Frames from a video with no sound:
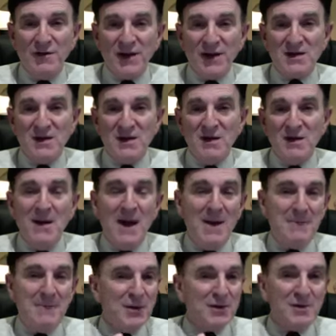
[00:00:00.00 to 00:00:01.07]
it, and
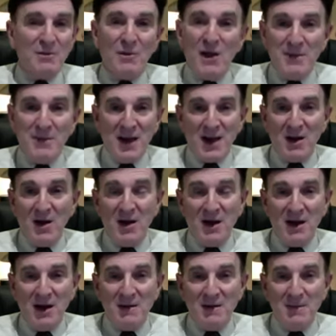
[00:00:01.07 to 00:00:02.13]
put them right back on
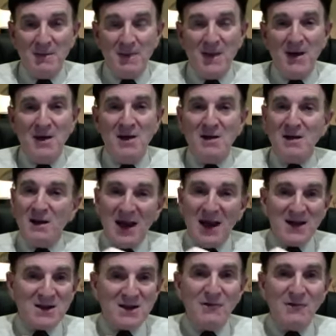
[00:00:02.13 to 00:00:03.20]
again.
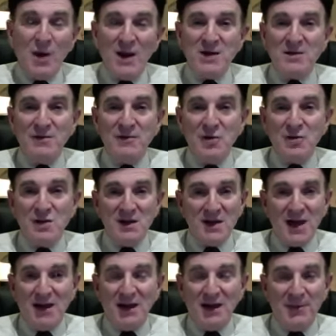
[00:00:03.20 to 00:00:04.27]
Lots of ways of using
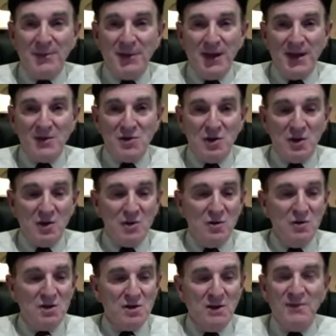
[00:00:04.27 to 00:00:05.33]
dental implants. You can
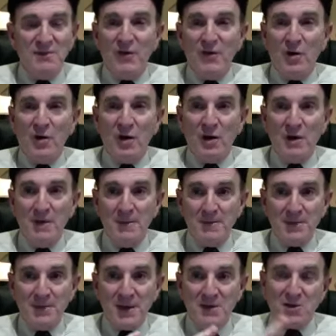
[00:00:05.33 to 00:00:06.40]
use them
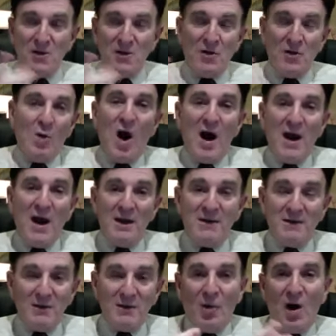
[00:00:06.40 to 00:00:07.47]
so the why.
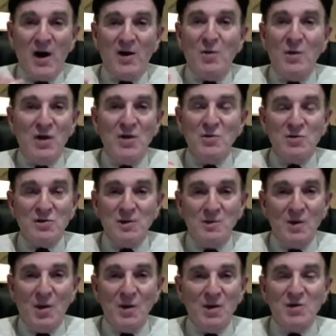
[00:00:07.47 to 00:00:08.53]
The why do we use them?
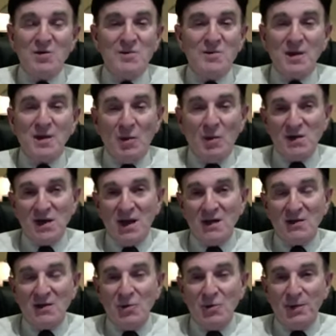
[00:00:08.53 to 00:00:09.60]
Well, we use them once again
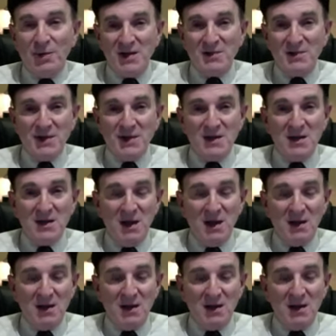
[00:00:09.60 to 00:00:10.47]
to replace missing teeth